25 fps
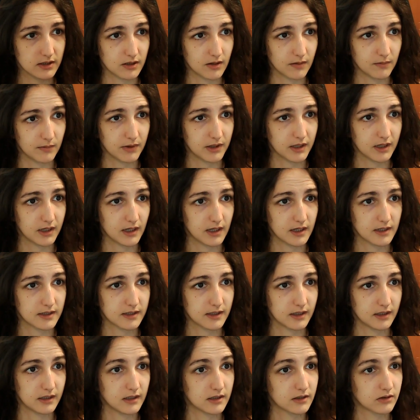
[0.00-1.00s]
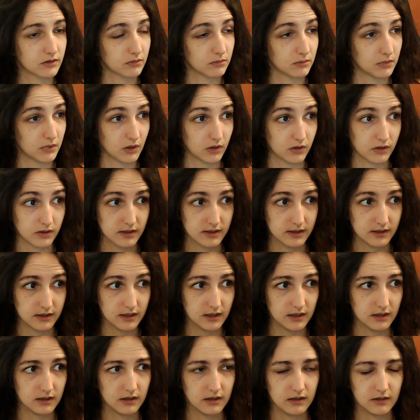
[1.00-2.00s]
Something else that needs to be done
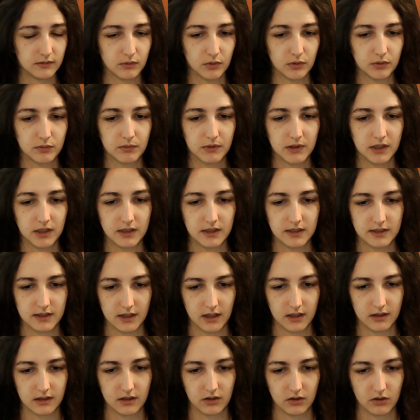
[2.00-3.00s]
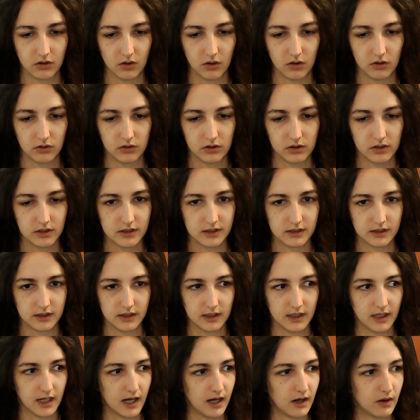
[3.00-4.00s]
still would be deciding
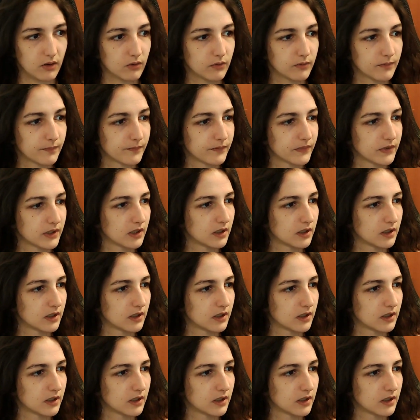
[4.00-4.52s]
colors. Now,